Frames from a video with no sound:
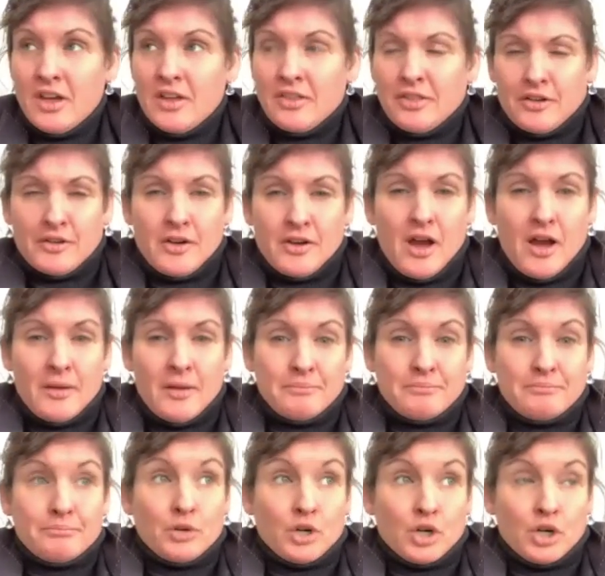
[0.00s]
They're not
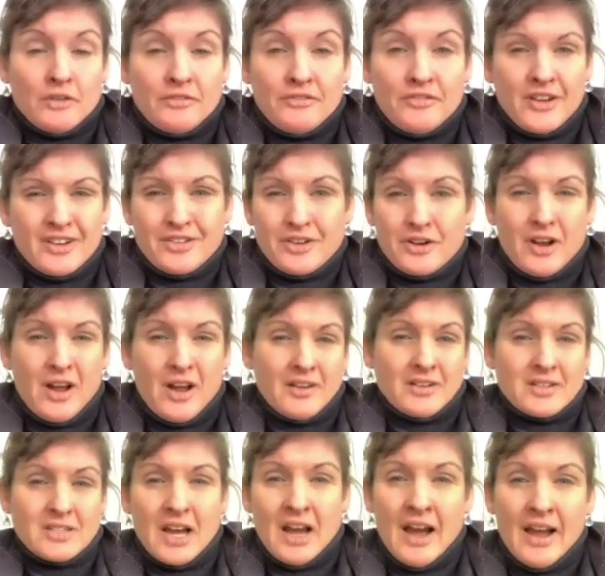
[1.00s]
perfect. They're not
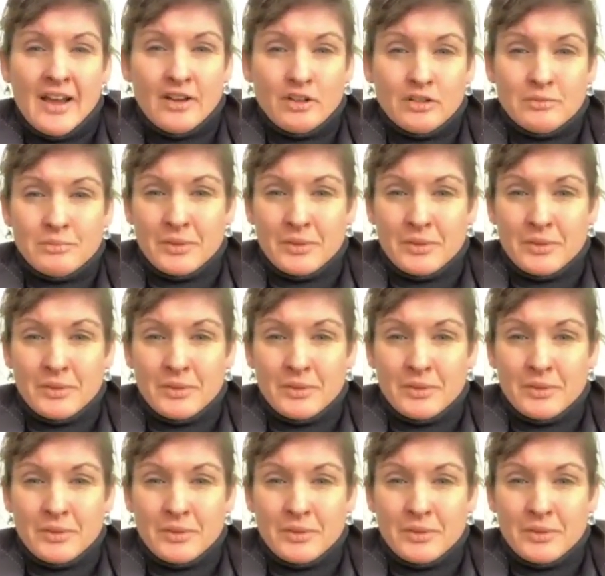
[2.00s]
tiled,